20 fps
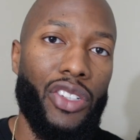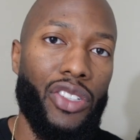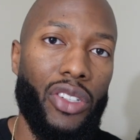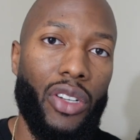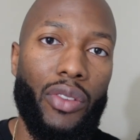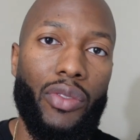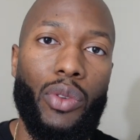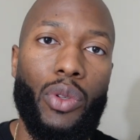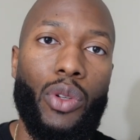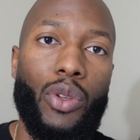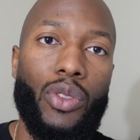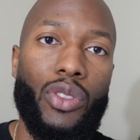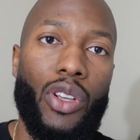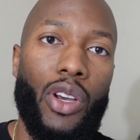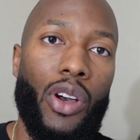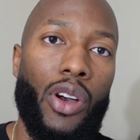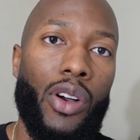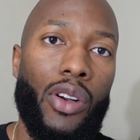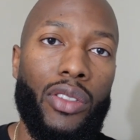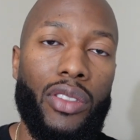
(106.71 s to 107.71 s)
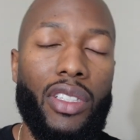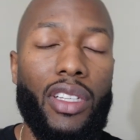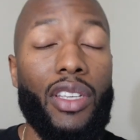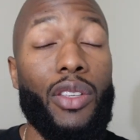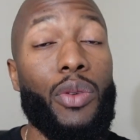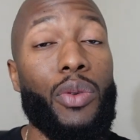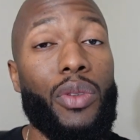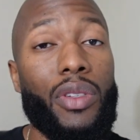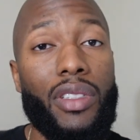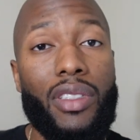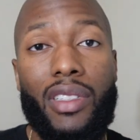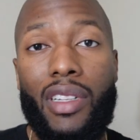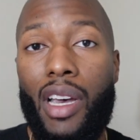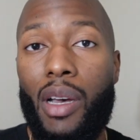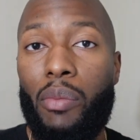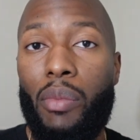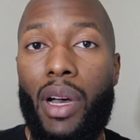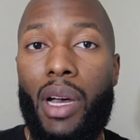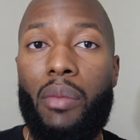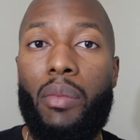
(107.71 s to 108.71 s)
Hognose Hogs, and you can
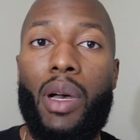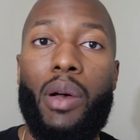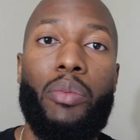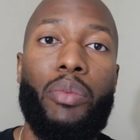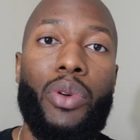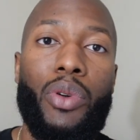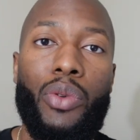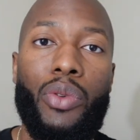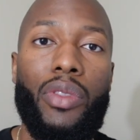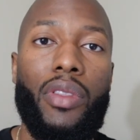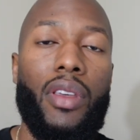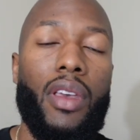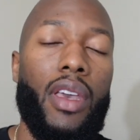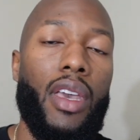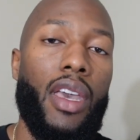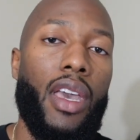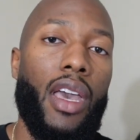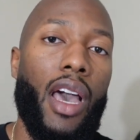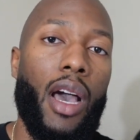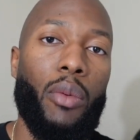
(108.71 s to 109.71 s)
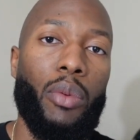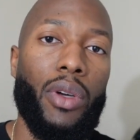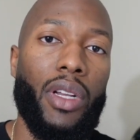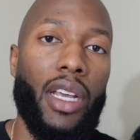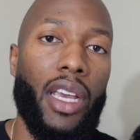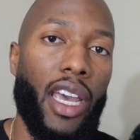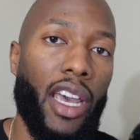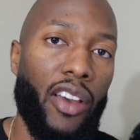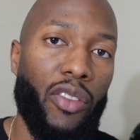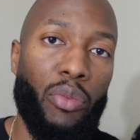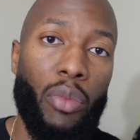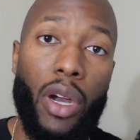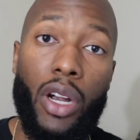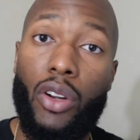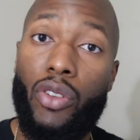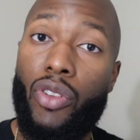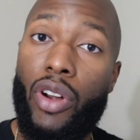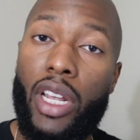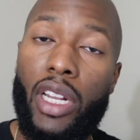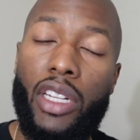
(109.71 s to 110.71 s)
stop by my booth. I'm going to have my
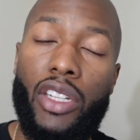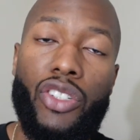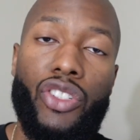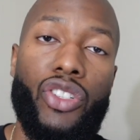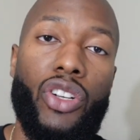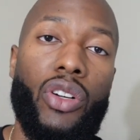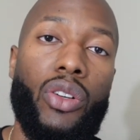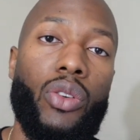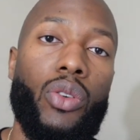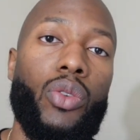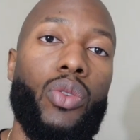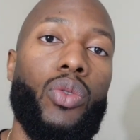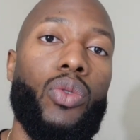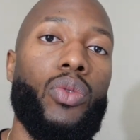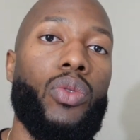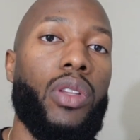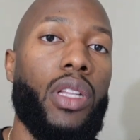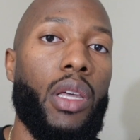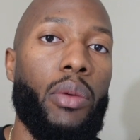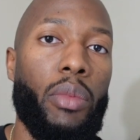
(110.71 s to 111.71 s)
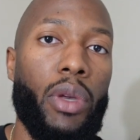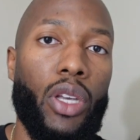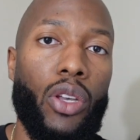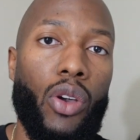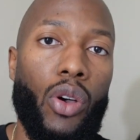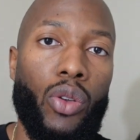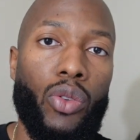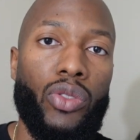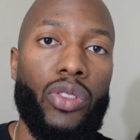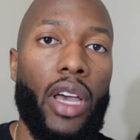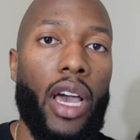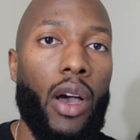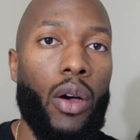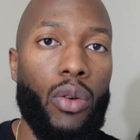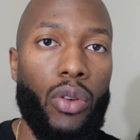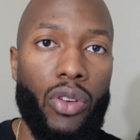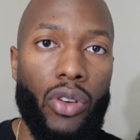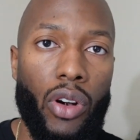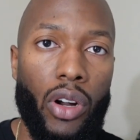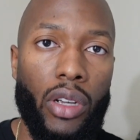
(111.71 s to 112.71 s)
Granite Jungle, Lemon Ghost
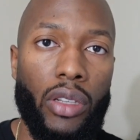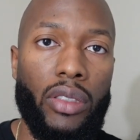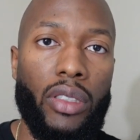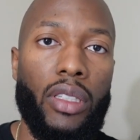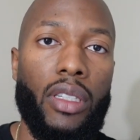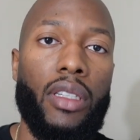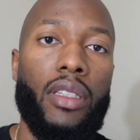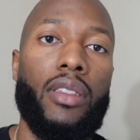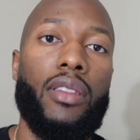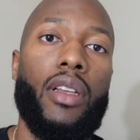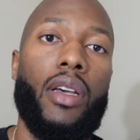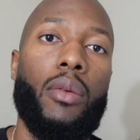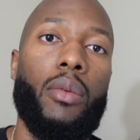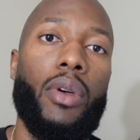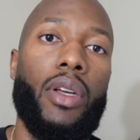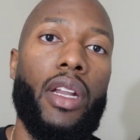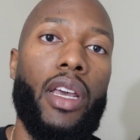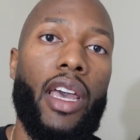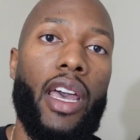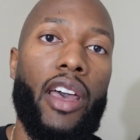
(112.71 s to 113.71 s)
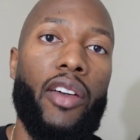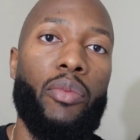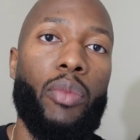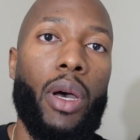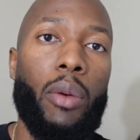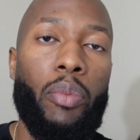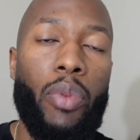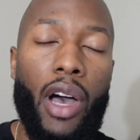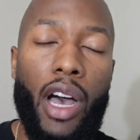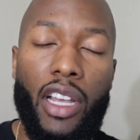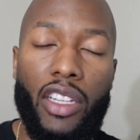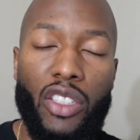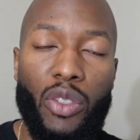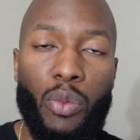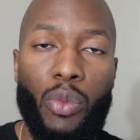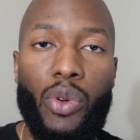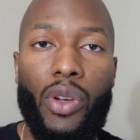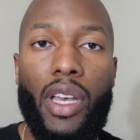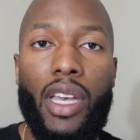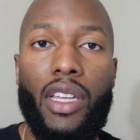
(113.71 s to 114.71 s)
outcrosses. I'm going to have my
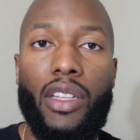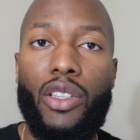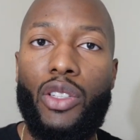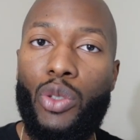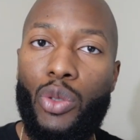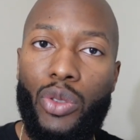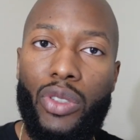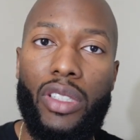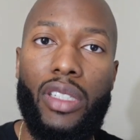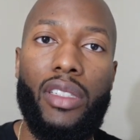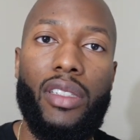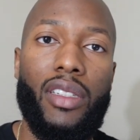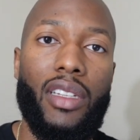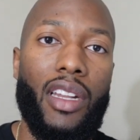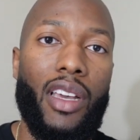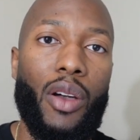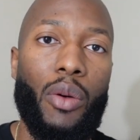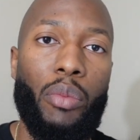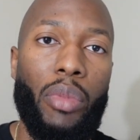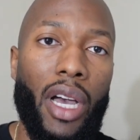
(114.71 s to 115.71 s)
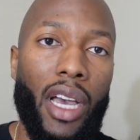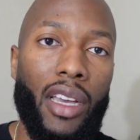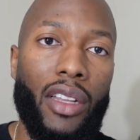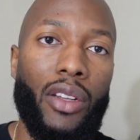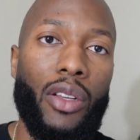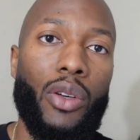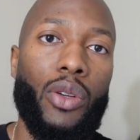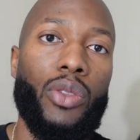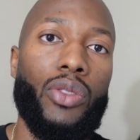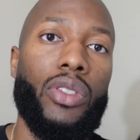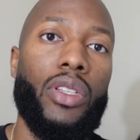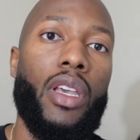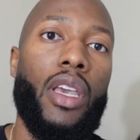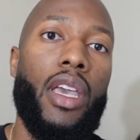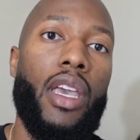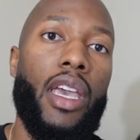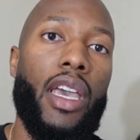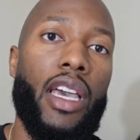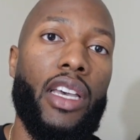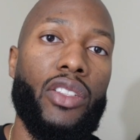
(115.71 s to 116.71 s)
possible head Lucy's and albinos,
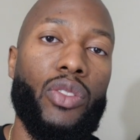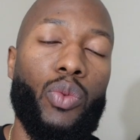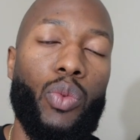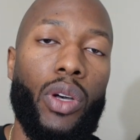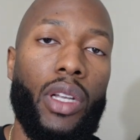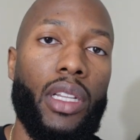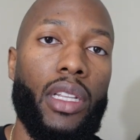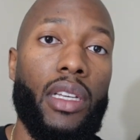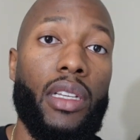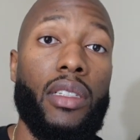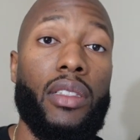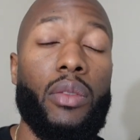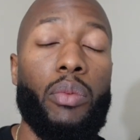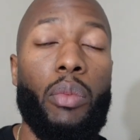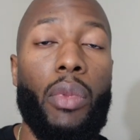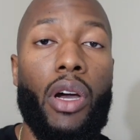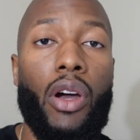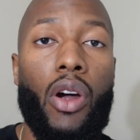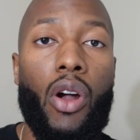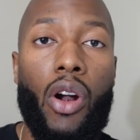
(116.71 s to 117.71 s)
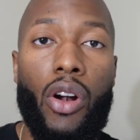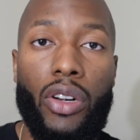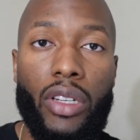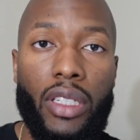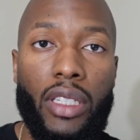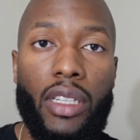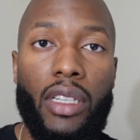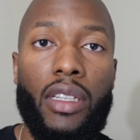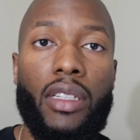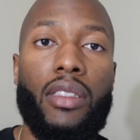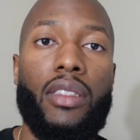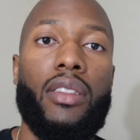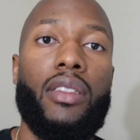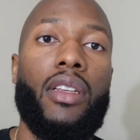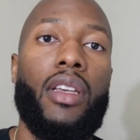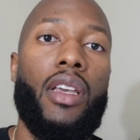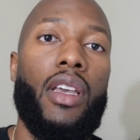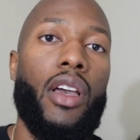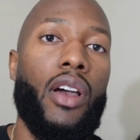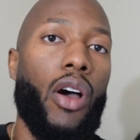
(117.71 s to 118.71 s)
as well as my Arctics,
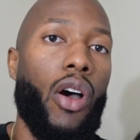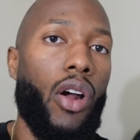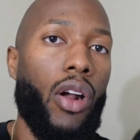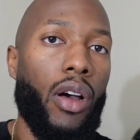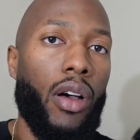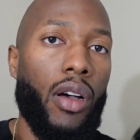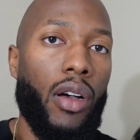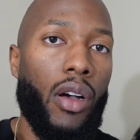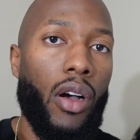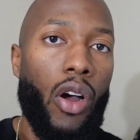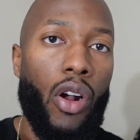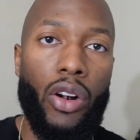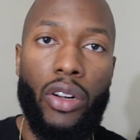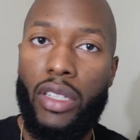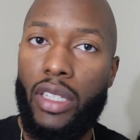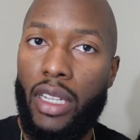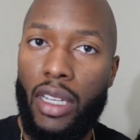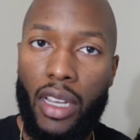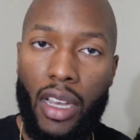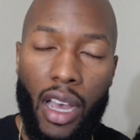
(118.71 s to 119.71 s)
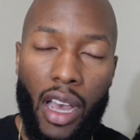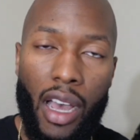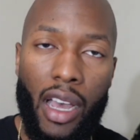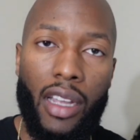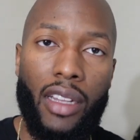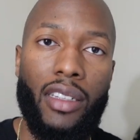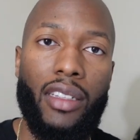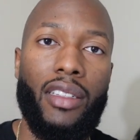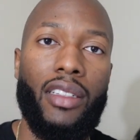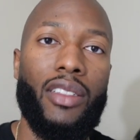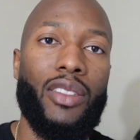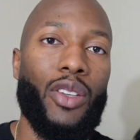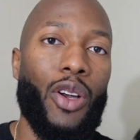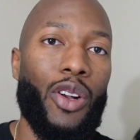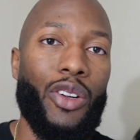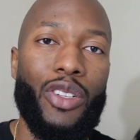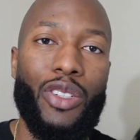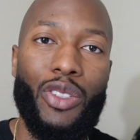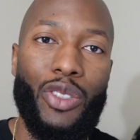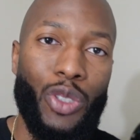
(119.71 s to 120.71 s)
Arctic Condas,
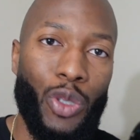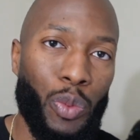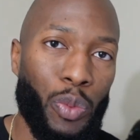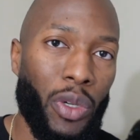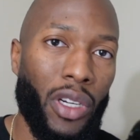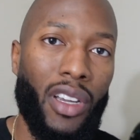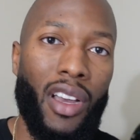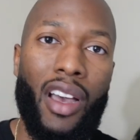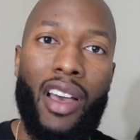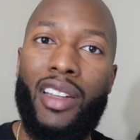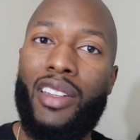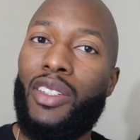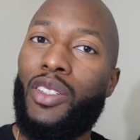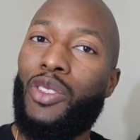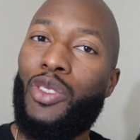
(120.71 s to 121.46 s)
Arctic Super Condas,